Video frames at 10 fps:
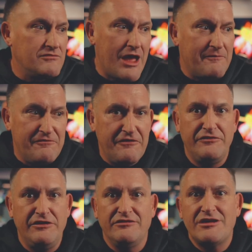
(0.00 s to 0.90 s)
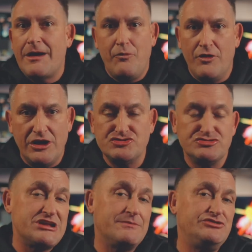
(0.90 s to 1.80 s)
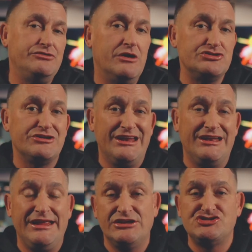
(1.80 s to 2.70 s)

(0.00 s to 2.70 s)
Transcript: top fifty, top one hundred, top two hundred in